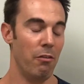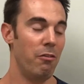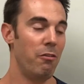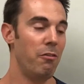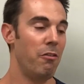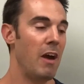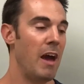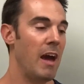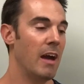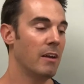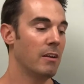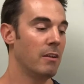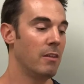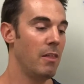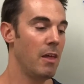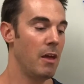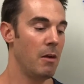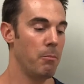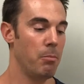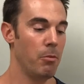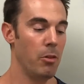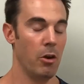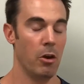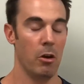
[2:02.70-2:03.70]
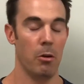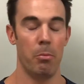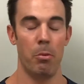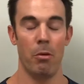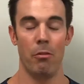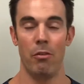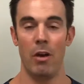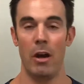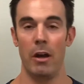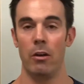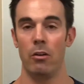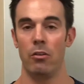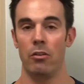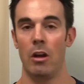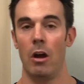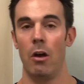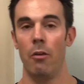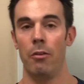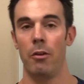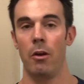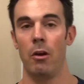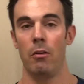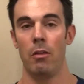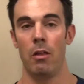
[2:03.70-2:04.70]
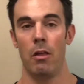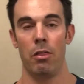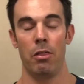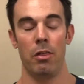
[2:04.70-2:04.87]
fact that there are providers out there that